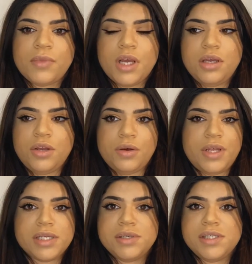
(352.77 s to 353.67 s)
You know, they
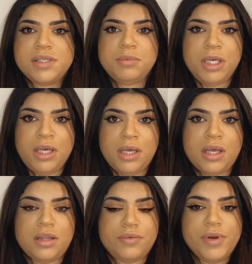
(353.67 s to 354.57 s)
explained to me
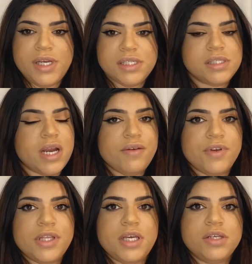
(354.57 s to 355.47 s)
the risks and
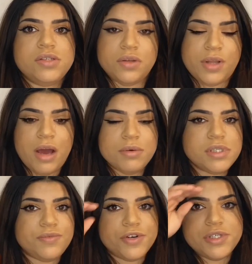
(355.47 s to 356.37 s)
everything. So that was
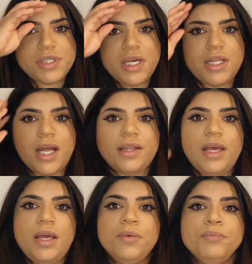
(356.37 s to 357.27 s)
the first thing that
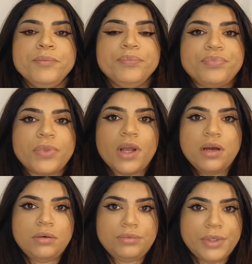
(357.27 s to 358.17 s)
they
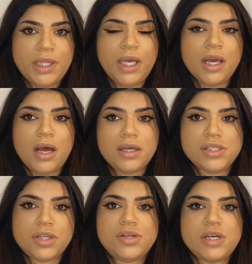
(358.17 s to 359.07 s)
really
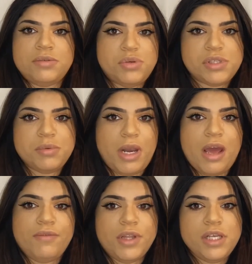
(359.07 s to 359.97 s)
took their time to explain
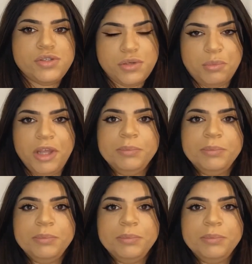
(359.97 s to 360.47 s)
everything to me.